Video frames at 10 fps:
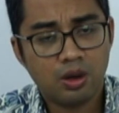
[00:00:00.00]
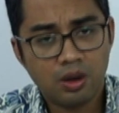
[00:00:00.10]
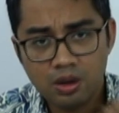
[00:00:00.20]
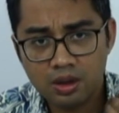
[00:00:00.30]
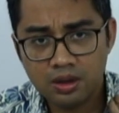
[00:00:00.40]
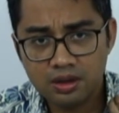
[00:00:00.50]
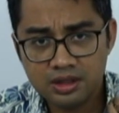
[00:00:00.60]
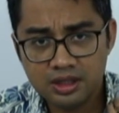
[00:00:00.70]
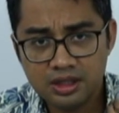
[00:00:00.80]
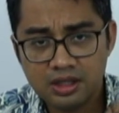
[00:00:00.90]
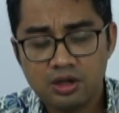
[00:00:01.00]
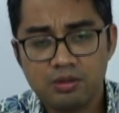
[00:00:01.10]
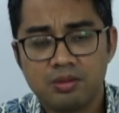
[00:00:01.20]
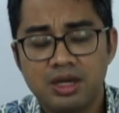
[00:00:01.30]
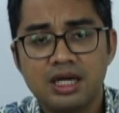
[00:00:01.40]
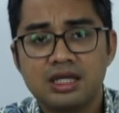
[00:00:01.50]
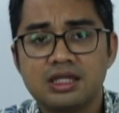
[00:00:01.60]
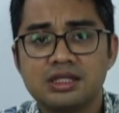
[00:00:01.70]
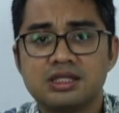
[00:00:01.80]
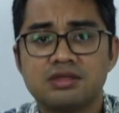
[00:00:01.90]
All the economic
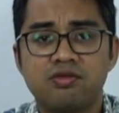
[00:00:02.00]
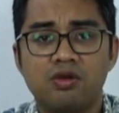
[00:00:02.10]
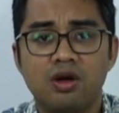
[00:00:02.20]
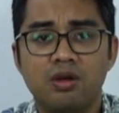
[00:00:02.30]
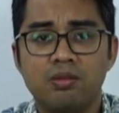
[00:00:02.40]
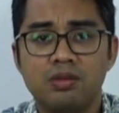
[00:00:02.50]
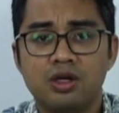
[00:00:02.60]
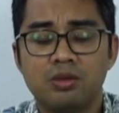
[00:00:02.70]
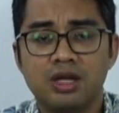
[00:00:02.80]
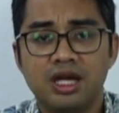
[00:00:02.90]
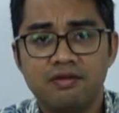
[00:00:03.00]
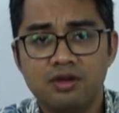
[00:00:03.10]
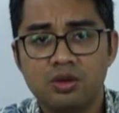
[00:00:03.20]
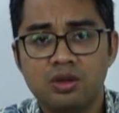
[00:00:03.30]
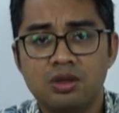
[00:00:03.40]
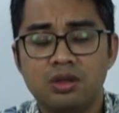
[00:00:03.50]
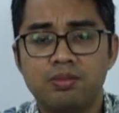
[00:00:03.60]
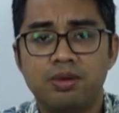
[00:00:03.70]
markers, from economic livelihood,